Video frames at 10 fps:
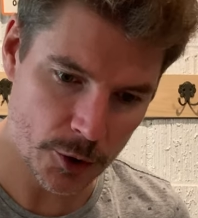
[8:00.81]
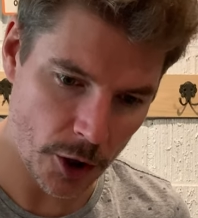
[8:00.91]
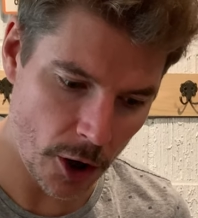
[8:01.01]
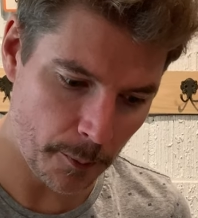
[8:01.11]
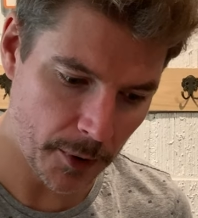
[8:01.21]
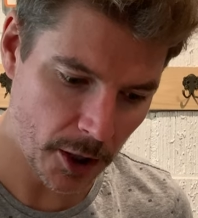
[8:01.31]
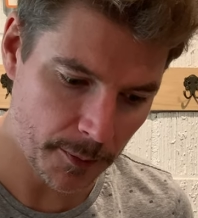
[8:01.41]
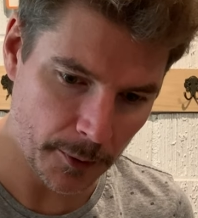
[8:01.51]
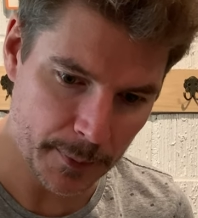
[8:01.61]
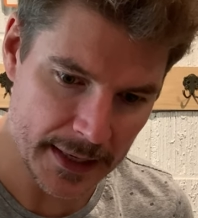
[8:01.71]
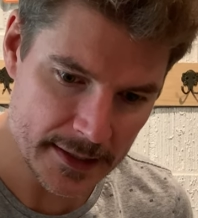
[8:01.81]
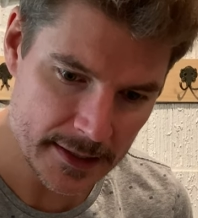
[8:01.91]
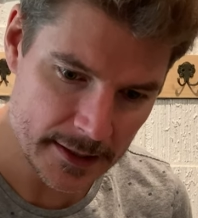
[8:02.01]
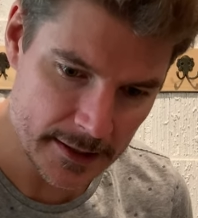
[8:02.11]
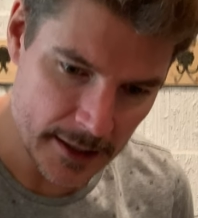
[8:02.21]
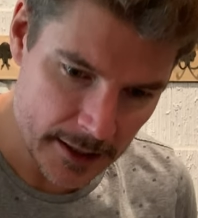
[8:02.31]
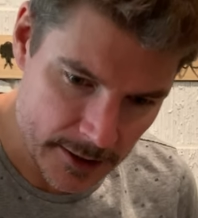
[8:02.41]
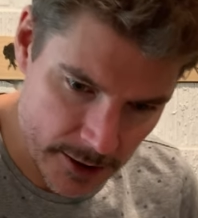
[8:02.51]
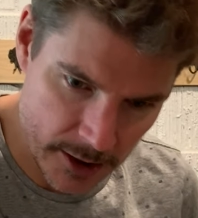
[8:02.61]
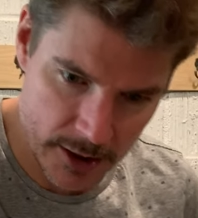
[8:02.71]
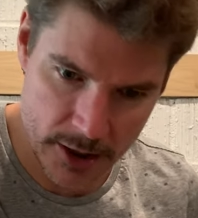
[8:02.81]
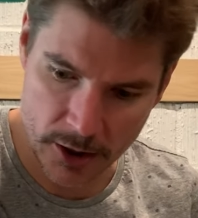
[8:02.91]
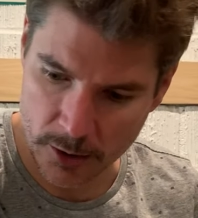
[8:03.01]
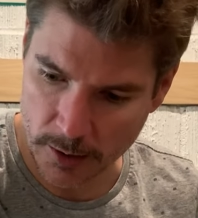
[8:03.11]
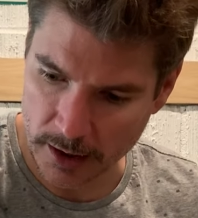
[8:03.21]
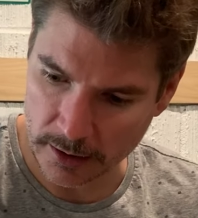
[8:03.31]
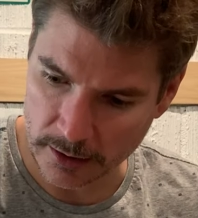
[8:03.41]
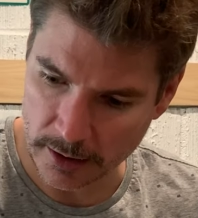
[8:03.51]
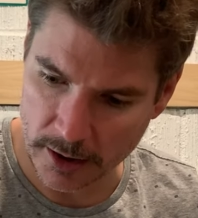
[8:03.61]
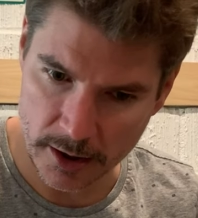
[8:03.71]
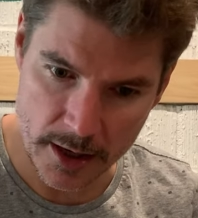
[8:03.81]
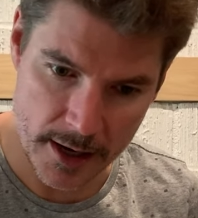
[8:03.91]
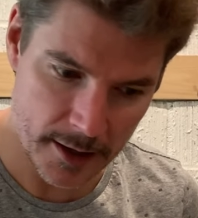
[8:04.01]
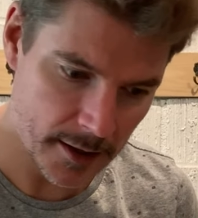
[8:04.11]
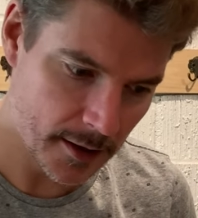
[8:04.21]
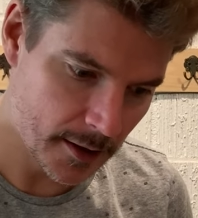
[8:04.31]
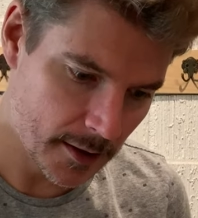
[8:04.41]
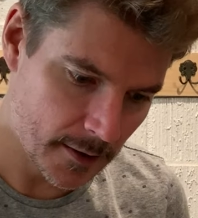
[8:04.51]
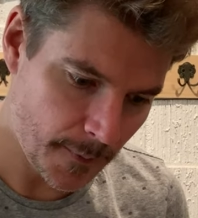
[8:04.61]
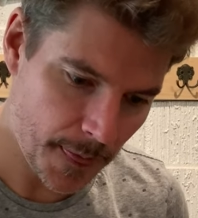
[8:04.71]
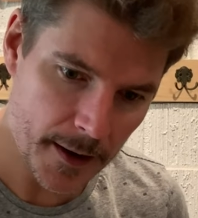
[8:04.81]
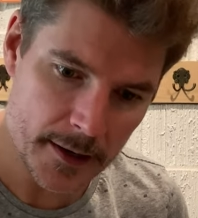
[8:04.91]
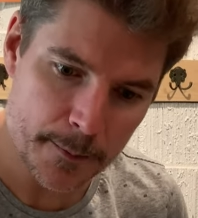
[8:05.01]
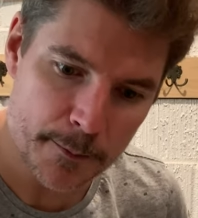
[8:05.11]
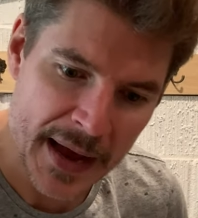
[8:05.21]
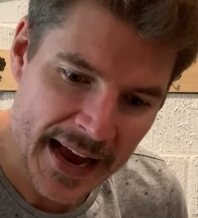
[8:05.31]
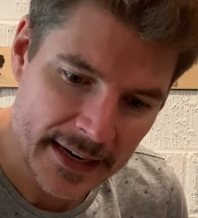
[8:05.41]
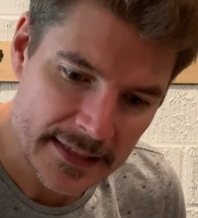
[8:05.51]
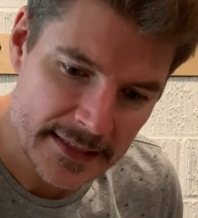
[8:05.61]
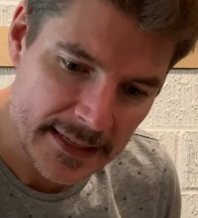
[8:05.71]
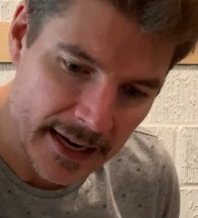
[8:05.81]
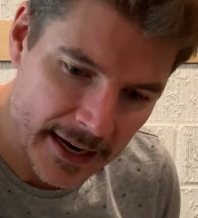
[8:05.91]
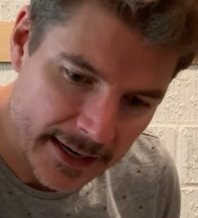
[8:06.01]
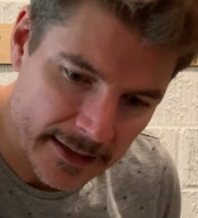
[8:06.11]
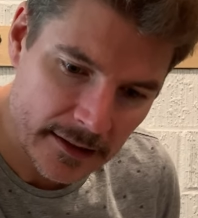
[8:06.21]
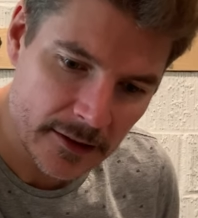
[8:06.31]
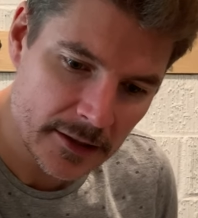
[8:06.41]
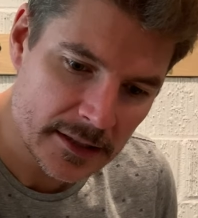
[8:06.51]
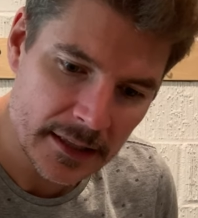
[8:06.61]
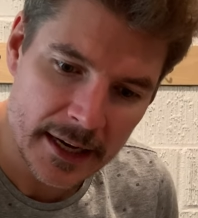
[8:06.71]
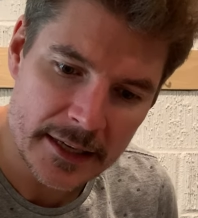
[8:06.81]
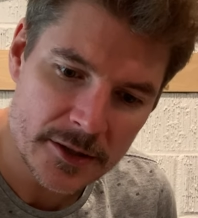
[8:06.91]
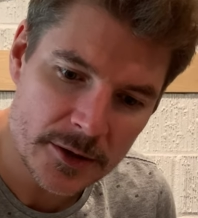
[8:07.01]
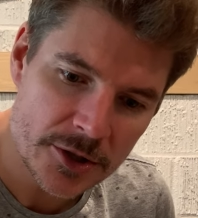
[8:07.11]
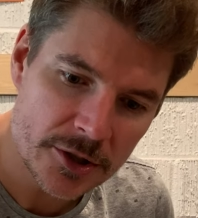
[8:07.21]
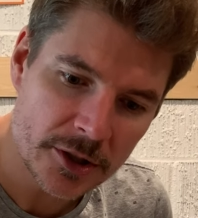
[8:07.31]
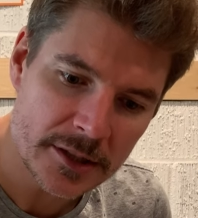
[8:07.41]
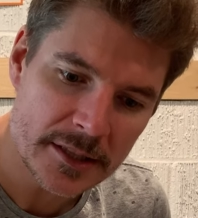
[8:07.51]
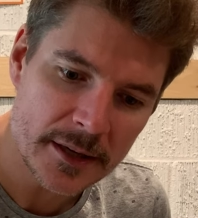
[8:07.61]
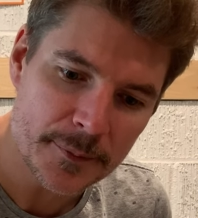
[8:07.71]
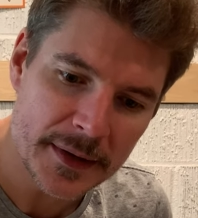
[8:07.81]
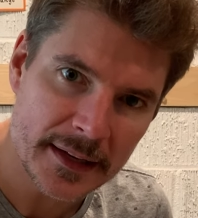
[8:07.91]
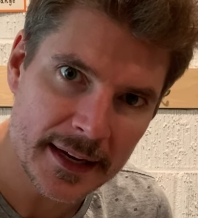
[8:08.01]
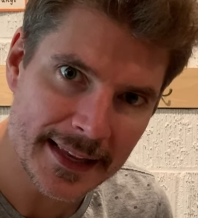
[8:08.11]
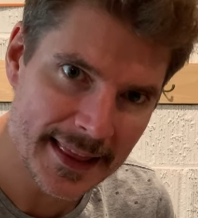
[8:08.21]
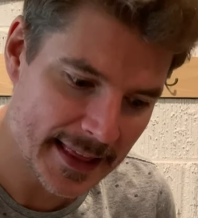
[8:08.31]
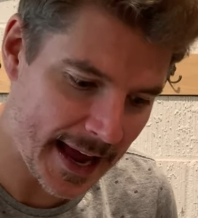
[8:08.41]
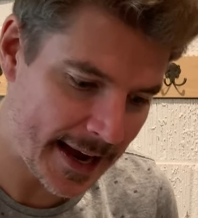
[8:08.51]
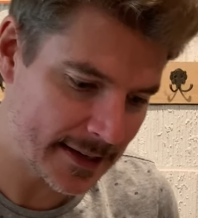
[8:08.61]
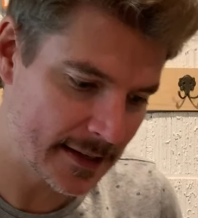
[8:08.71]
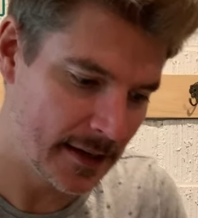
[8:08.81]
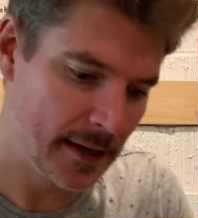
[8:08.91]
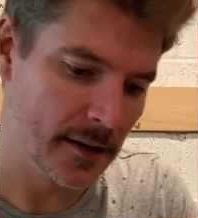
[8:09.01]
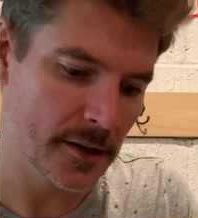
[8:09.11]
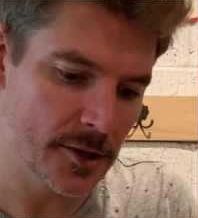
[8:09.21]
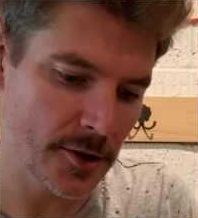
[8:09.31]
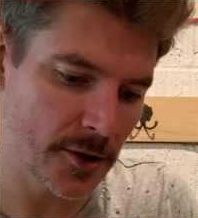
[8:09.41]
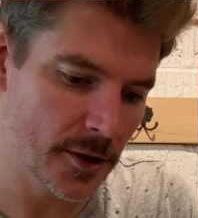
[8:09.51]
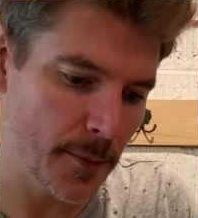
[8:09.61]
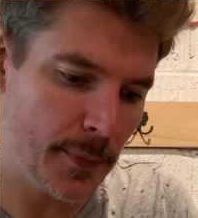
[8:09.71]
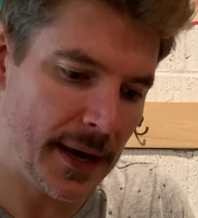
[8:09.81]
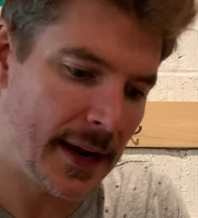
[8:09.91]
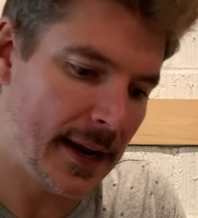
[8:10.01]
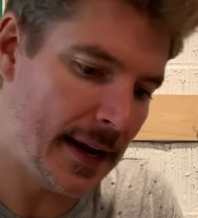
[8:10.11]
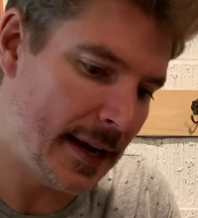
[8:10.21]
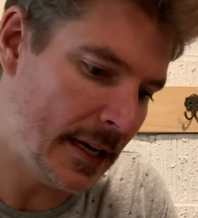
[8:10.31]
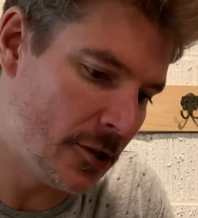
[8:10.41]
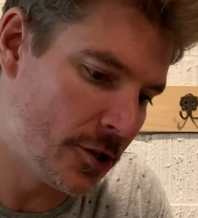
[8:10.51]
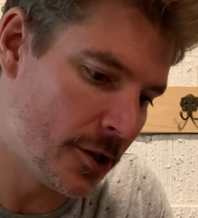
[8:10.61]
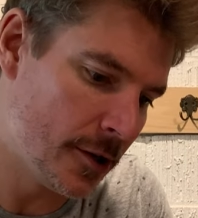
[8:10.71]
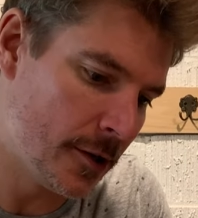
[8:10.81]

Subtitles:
tall purple pieces to go along the back side, it looks like. So it should look something like that. Let's turn the page.